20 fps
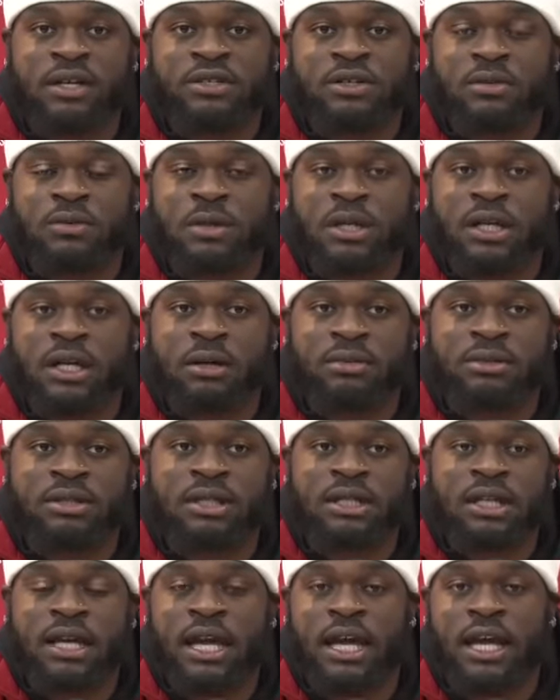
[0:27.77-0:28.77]
So when it comes to
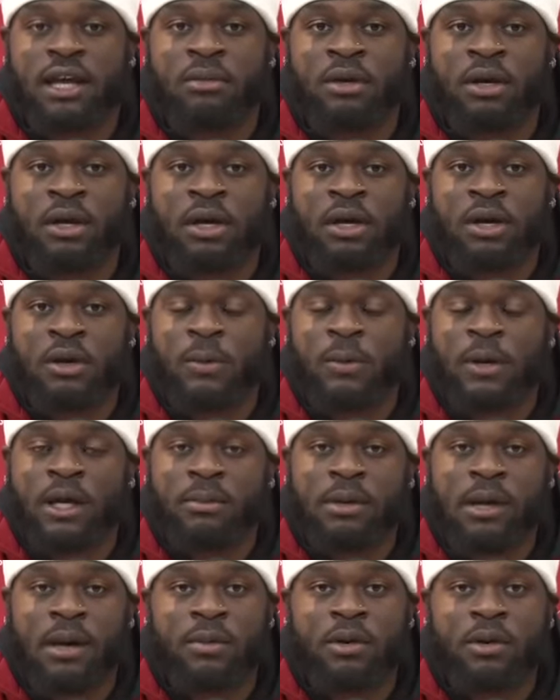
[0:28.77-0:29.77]
the game, we could
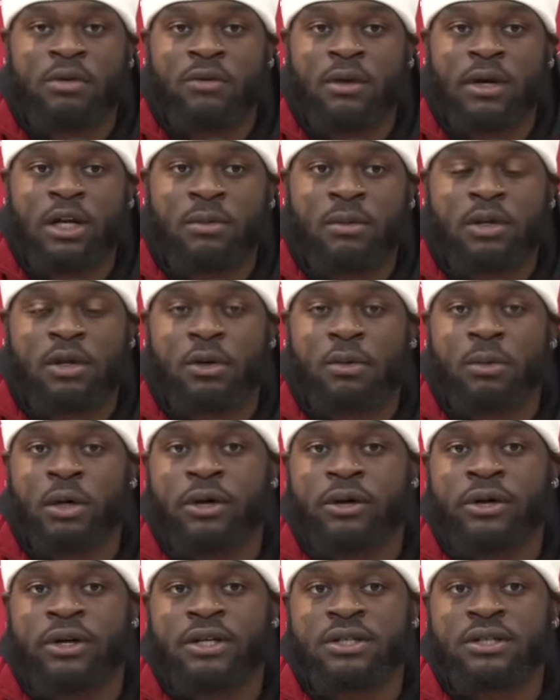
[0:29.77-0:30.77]
be able to run it with no
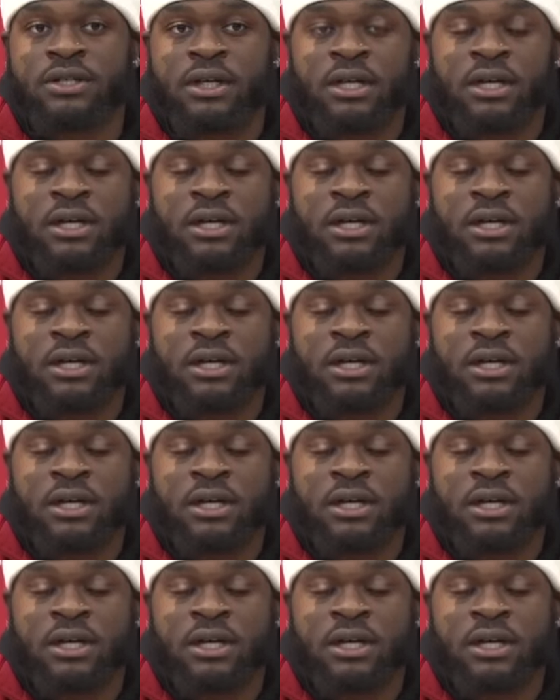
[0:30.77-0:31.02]
worries.